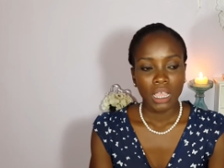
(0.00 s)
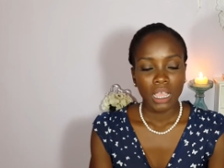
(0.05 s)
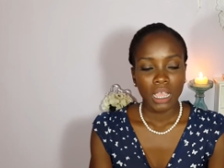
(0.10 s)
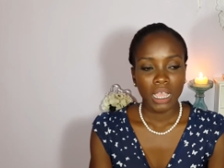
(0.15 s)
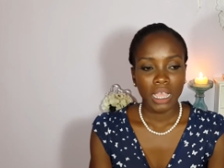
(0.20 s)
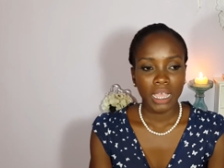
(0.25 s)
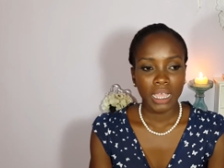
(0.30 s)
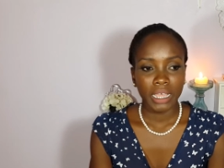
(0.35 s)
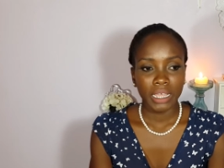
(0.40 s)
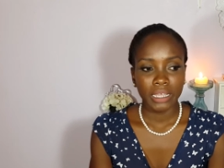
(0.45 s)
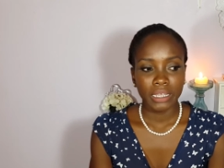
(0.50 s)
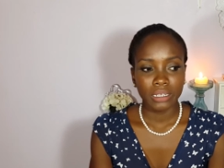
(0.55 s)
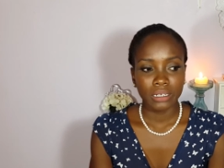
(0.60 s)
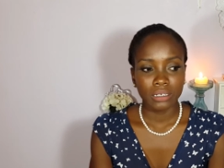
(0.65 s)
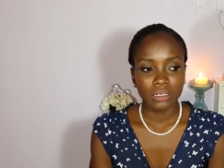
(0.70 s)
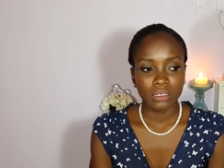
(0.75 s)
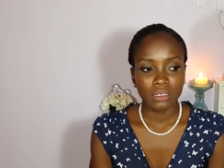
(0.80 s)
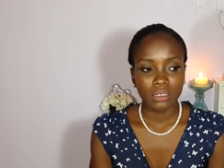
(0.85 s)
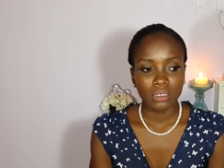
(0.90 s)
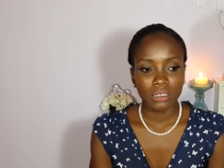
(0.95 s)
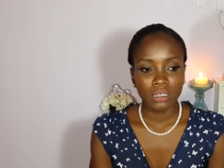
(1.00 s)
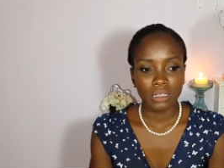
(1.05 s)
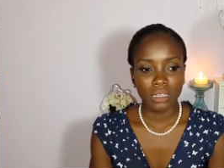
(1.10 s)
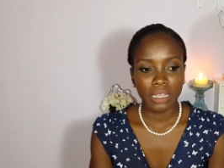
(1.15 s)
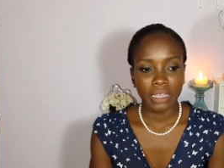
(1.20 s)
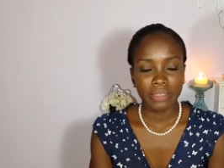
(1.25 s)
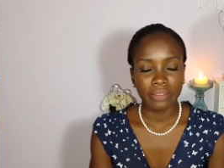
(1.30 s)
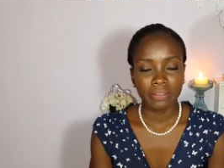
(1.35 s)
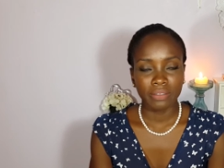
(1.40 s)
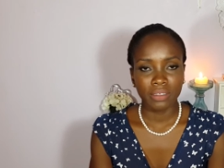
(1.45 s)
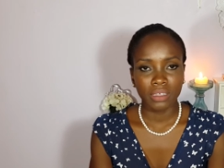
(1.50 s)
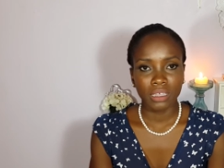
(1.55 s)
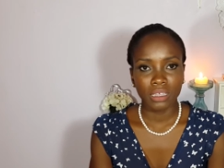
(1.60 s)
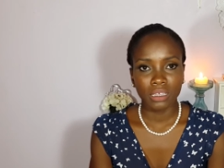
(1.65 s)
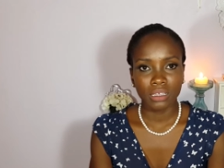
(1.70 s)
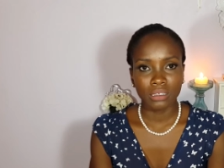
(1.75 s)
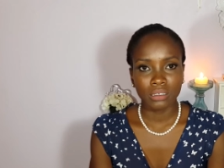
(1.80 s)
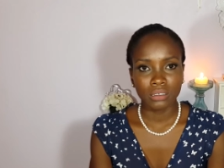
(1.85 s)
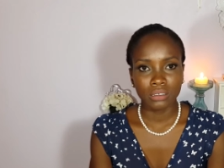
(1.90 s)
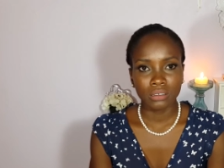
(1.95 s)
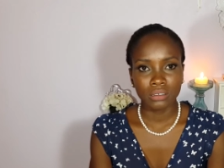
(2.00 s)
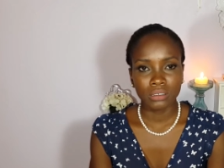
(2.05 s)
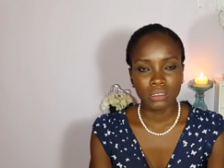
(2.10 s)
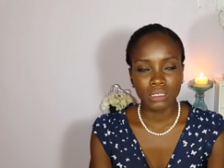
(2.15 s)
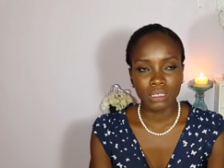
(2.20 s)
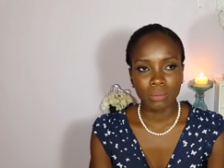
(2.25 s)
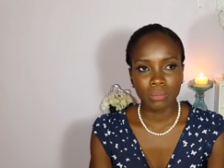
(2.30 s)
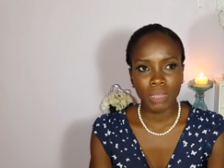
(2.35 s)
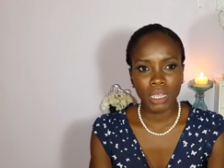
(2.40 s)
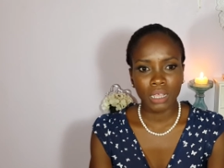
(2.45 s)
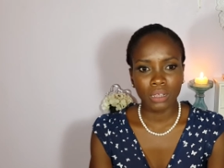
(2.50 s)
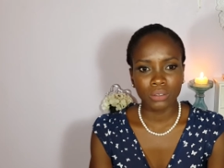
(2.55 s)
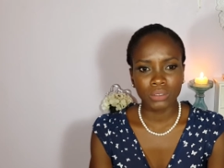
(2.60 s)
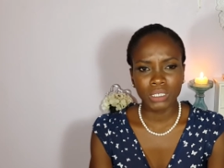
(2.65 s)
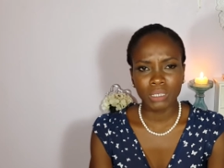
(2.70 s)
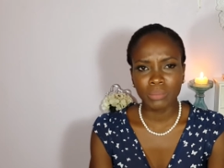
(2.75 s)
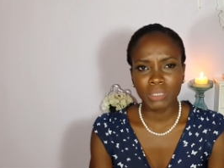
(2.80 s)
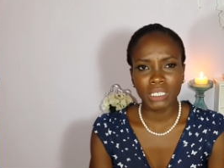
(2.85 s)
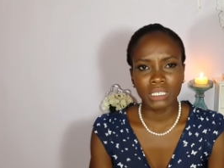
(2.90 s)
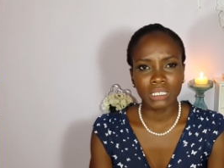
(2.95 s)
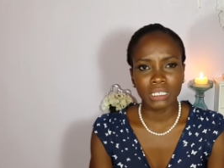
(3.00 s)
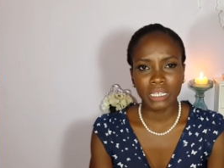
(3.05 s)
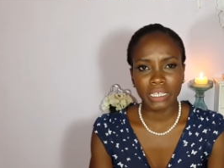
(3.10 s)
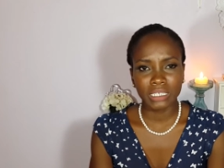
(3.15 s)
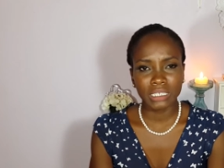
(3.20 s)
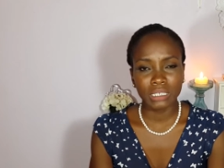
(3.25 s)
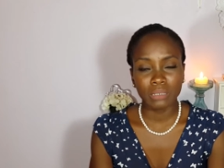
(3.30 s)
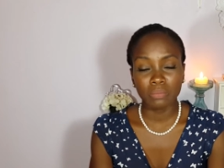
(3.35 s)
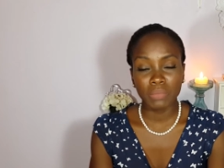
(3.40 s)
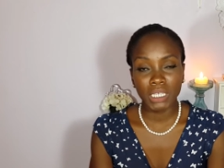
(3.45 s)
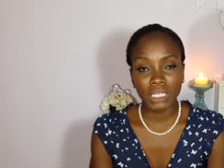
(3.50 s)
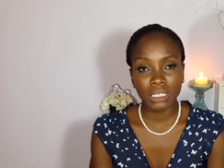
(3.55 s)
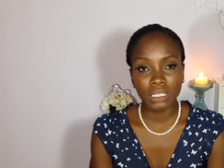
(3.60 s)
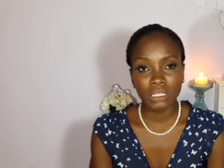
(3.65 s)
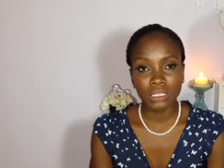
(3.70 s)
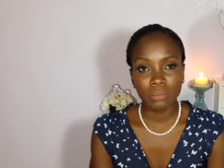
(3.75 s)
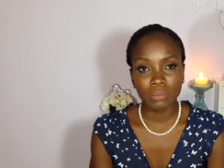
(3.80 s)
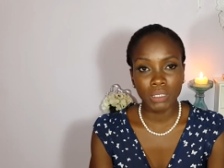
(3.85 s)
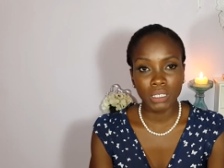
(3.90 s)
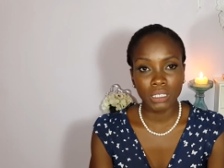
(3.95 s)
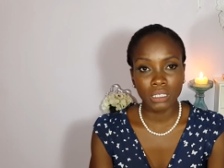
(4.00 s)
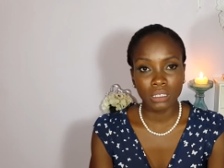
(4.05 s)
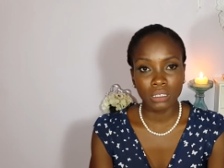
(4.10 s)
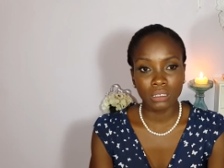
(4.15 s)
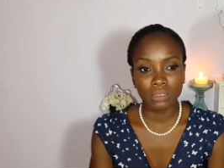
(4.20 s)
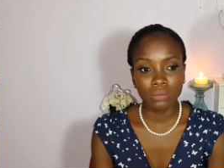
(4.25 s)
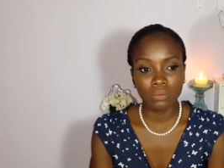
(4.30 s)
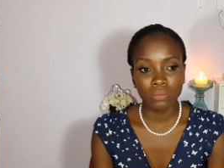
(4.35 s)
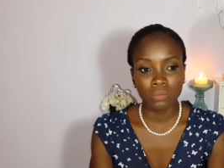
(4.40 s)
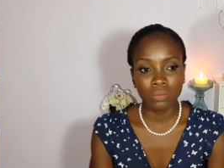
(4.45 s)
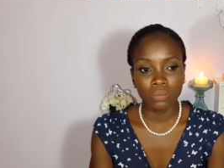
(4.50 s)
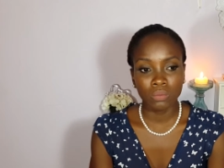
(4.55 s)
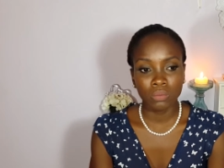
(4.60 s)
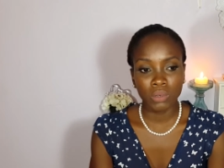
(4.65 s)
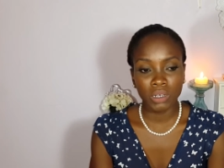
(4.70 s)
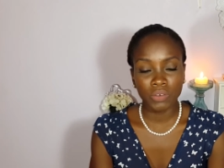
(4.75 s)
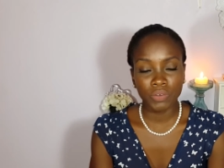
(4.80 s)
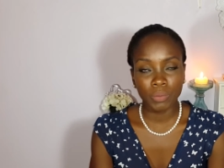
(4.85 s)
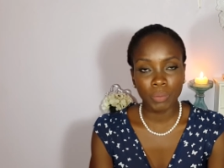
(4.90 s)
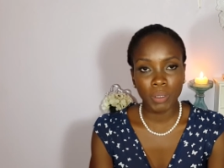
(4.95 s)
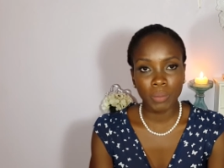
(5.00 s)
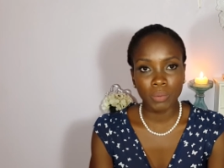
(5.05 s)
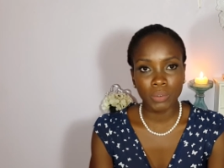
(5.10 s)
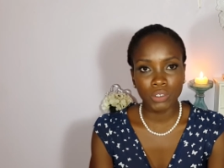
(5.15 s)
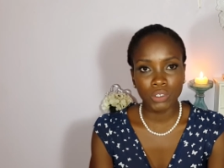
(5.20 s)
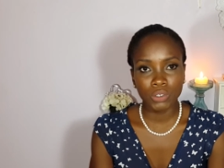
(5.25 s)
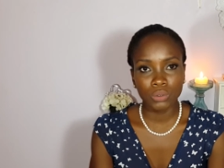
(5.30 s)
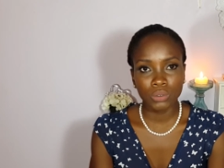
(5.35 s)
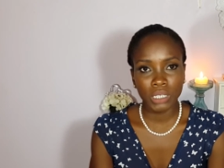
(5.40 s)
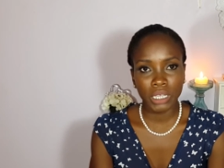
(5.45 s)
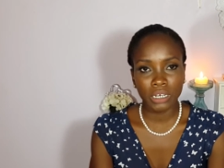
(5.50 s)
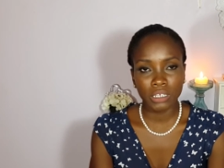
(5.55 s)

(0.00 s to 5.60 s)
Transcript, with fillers: And I think somehow somebody selected me to be one of the people to kind